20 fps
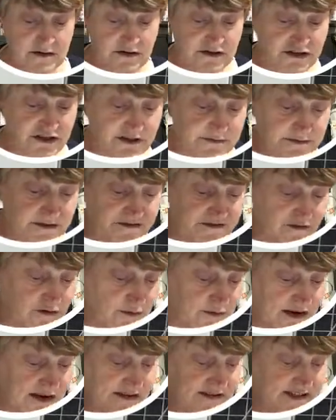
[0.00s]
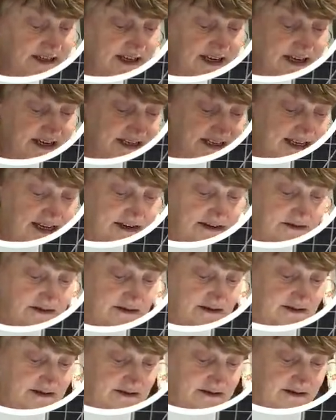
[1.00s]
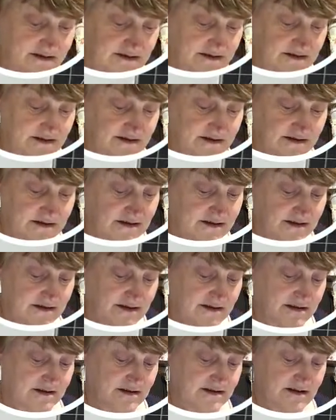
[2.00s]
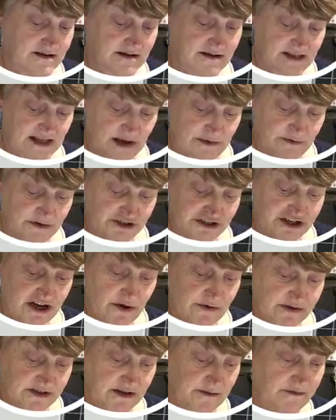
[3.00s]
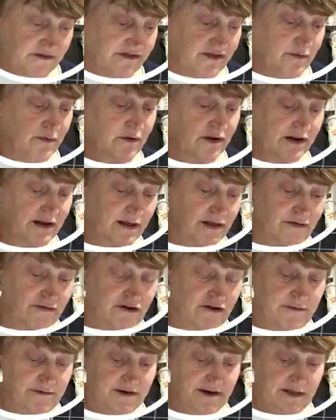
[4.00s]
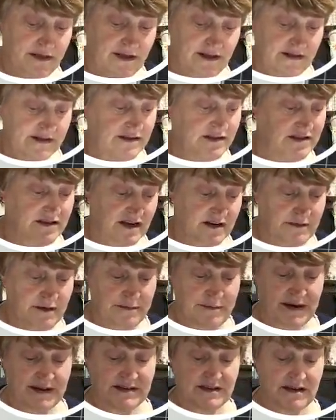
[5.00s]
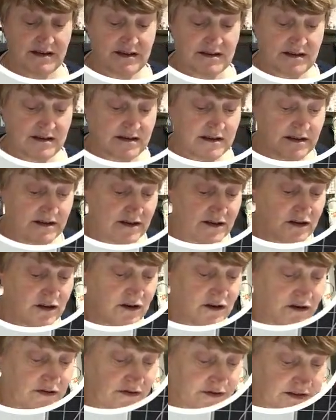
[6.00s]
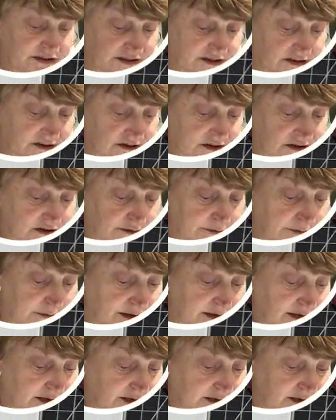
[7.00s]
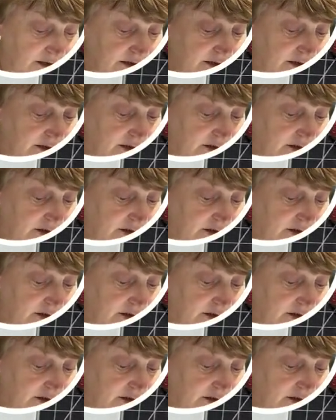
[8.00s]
Just before we stick it down, that would show some of the white through, but I think this is going to be better on the darker piece.